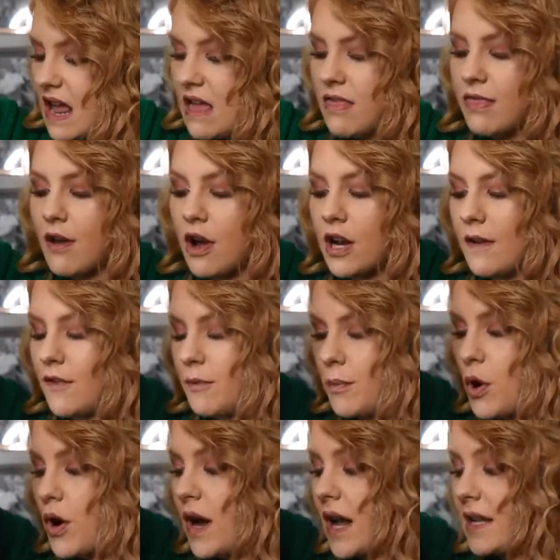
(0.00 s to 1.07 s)
length. I love the
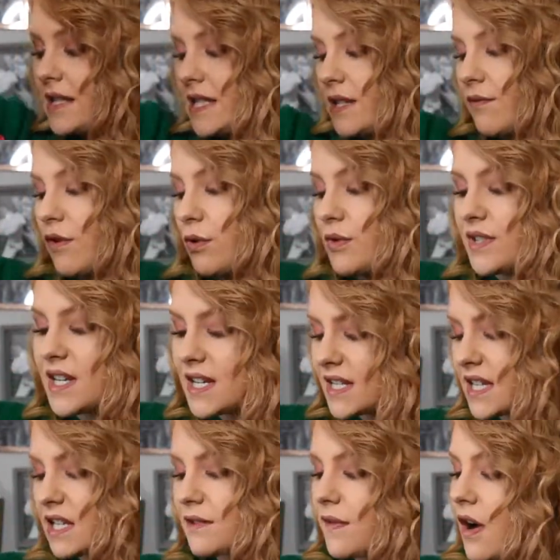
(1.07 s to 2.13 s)
pockets. It's a real
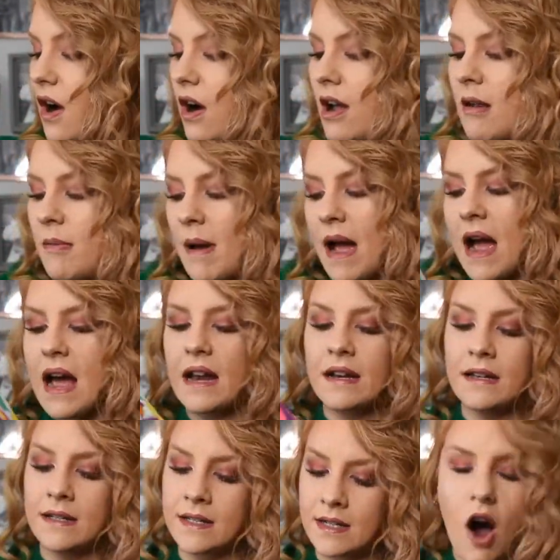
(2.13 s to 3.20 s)
60s vibe,
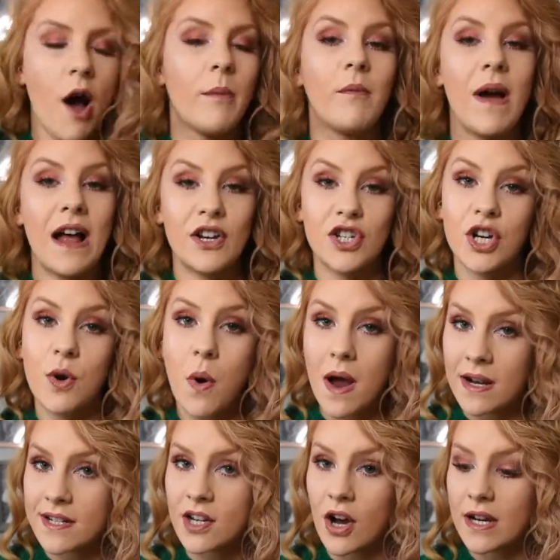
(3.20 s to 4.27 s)
and I'm actually quite
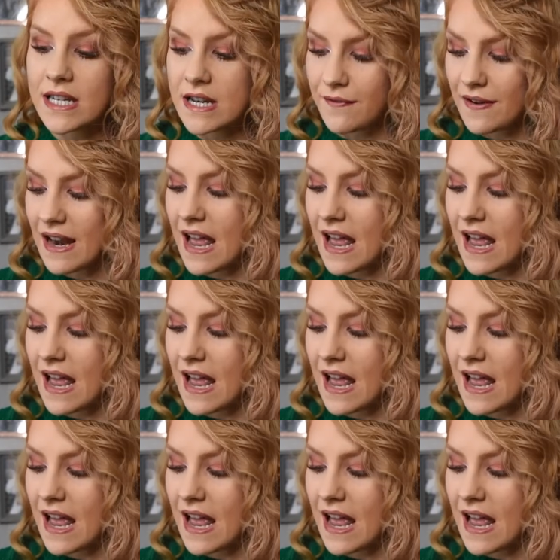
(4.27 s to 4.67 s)
excited for